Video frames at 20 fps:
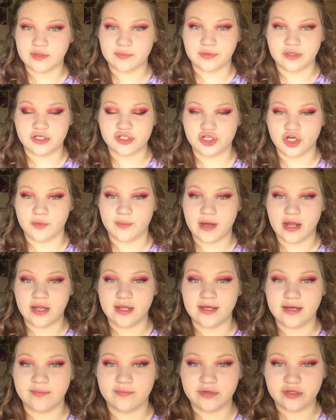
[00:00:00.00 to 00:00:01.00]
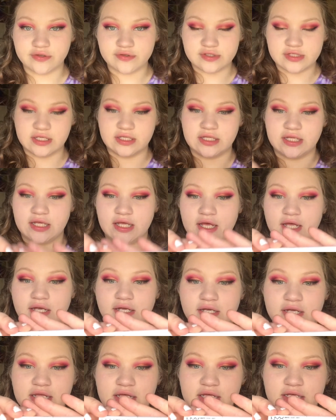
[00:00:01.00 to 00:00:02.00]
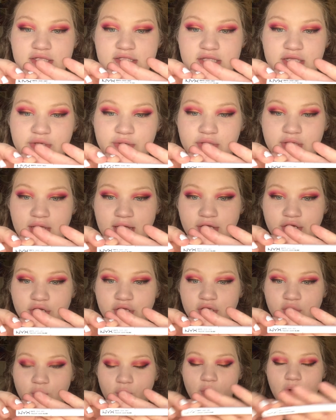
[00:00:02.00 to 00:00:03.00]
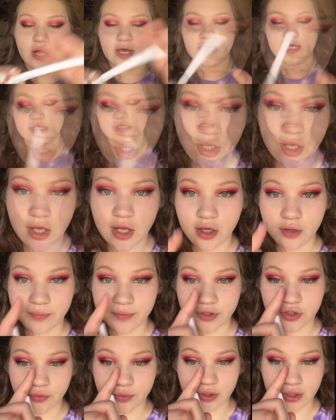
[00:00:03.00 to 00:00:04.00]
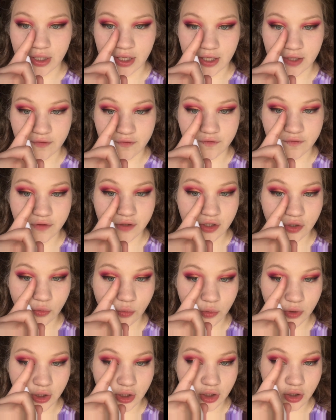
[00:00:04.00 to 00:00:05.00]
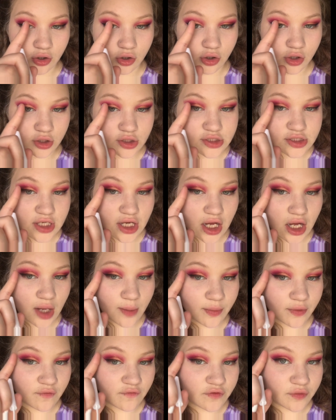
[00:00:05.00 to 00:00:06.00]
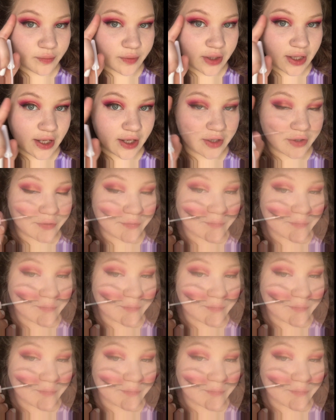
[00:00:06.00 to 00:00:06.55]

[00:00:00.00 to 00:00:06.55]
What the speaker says: of the BloodSugar palette, I'm using the NYX liquid liner in white. I'll be doing a thin wing on top of the black.